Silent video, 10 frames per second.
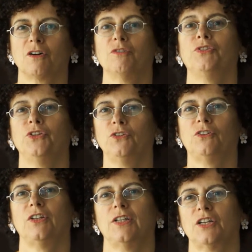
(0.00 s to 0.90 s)
confused
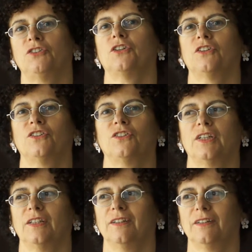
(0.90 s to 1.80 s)
teenagers
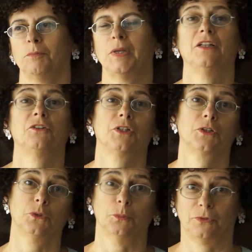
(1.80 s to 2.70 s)
in military
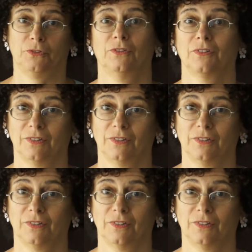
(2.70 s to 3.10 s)
coups.